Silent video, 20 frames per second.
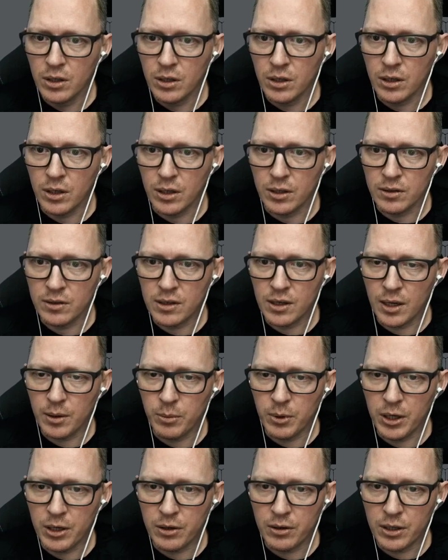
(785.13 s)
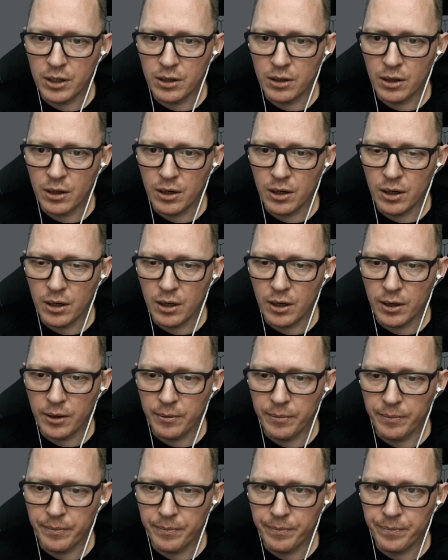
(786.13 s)
And same here in the
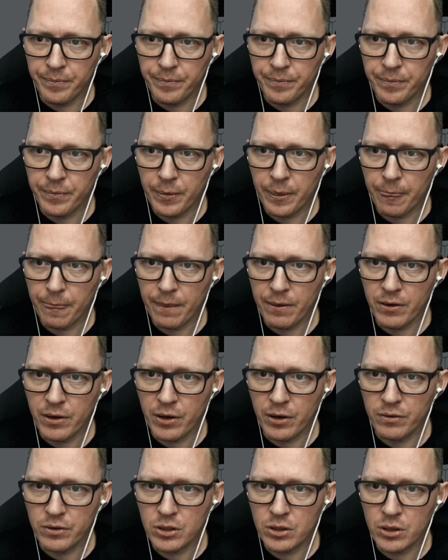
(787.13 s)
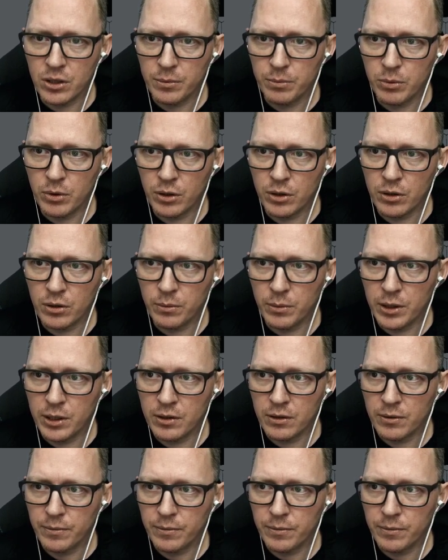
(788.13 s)
um, JavaScript document.